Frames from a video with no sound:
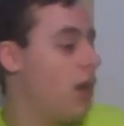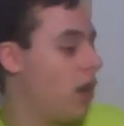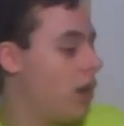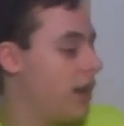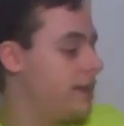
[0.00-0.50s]

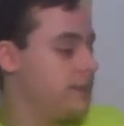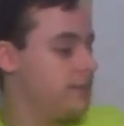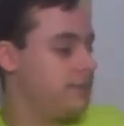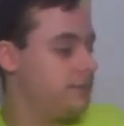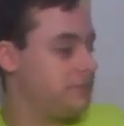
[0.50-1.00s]
Alright,
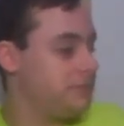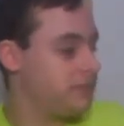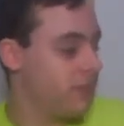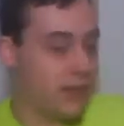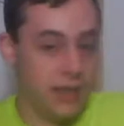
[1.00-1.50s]

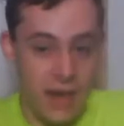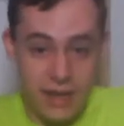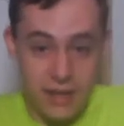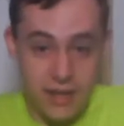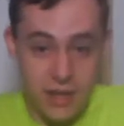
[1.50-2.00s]

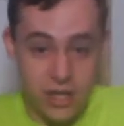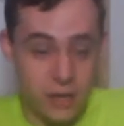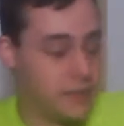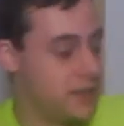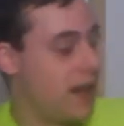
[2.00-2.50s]
getting into the
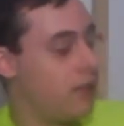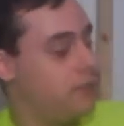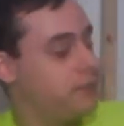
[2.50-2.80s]
ships now.